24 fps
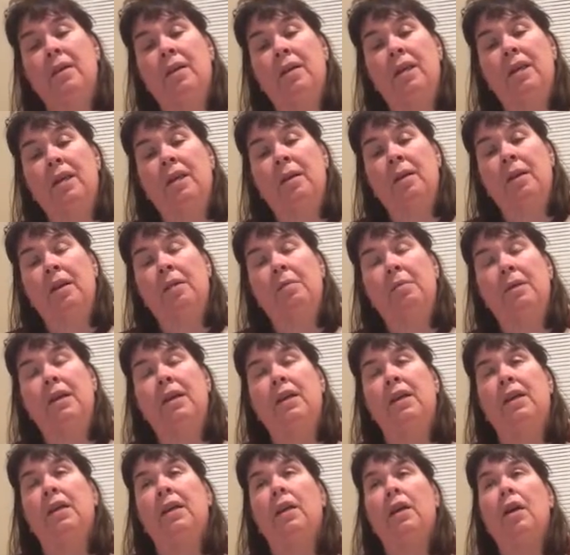You know what I
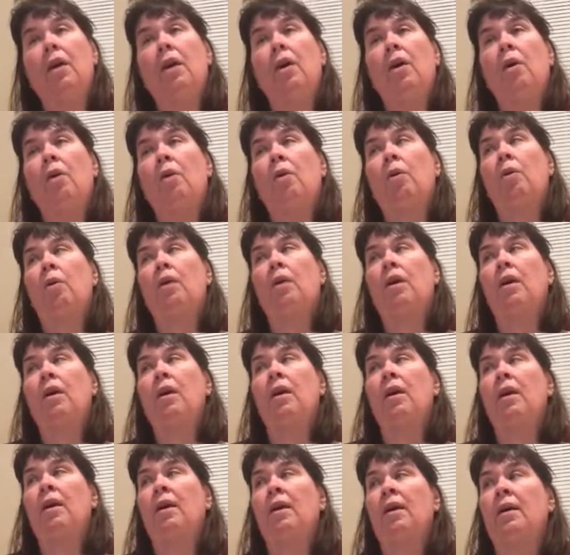mean?
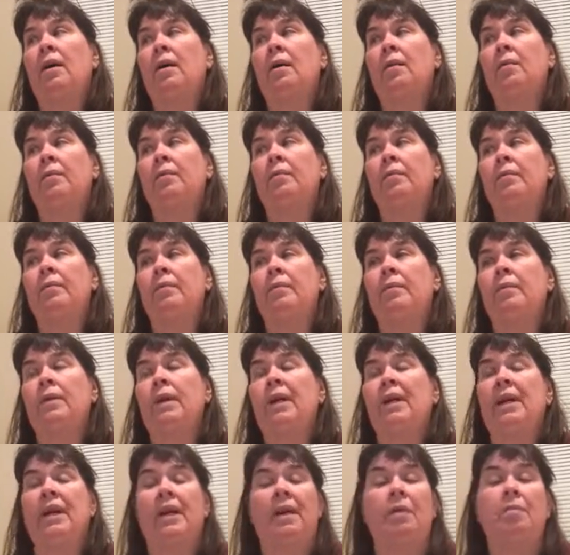Or,
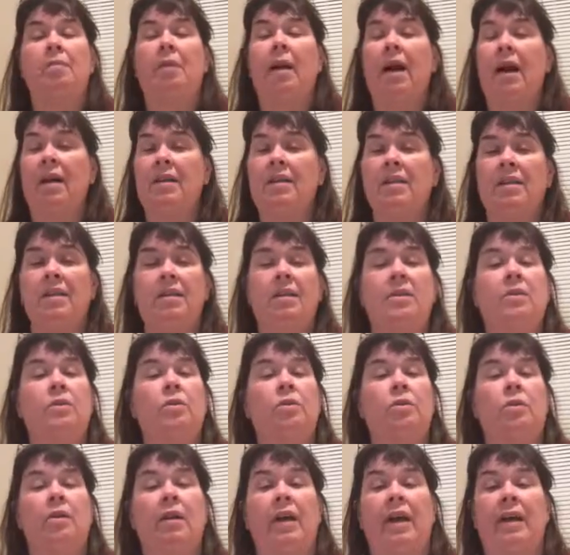again, boxes,
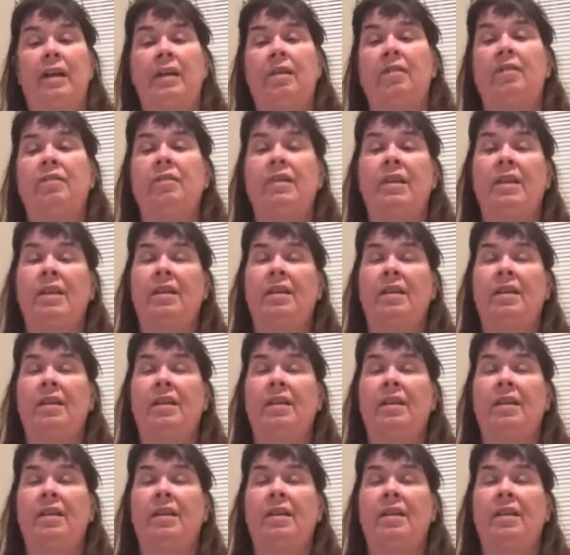or any of,